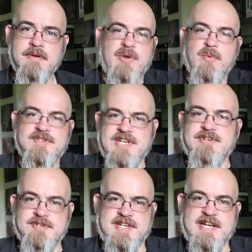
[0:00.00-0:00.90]
But it was
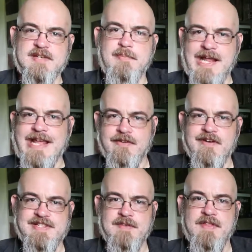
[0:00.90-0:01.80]
interesting to play the
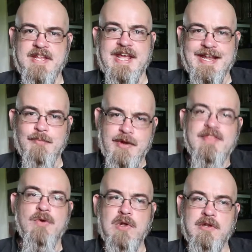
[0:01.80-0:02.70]
rest of the game
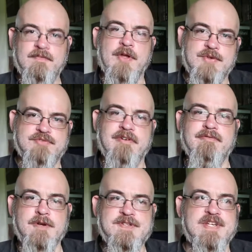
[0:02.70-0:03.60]
with all of those
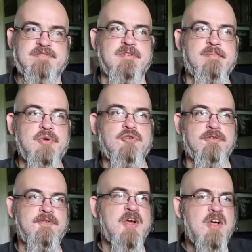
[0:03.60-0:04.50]
references
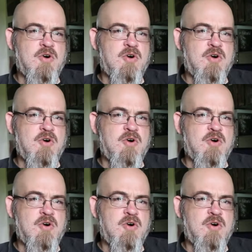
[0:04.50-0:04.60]
removed,